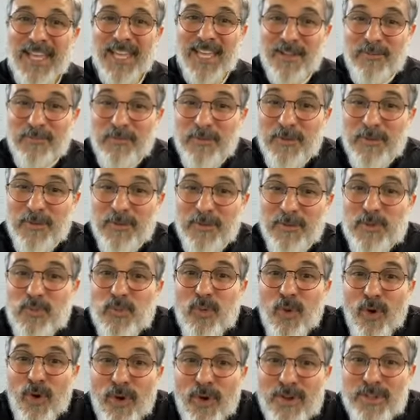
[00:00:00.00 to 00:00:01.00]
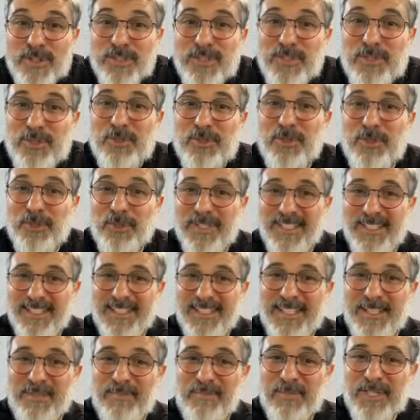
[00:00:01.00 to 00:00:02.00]
It feels wrong to do
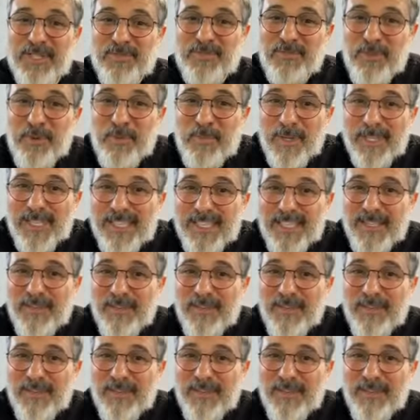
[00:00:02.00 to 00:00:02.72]
it because from